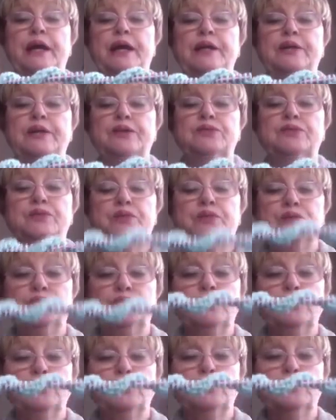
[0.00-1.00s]
and it's going
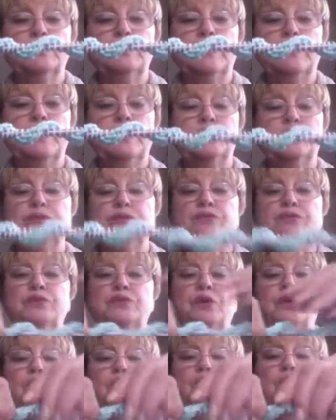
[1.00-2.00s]
to look like
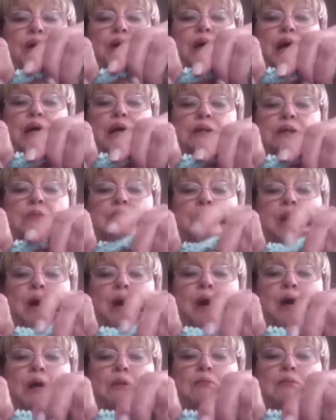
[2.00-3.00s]
so at the
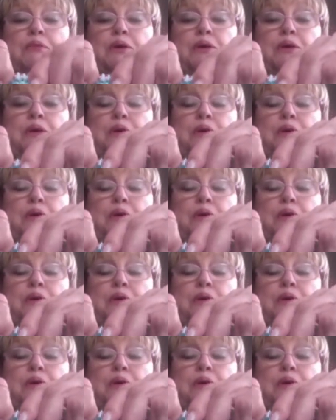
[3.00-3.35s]
bottom.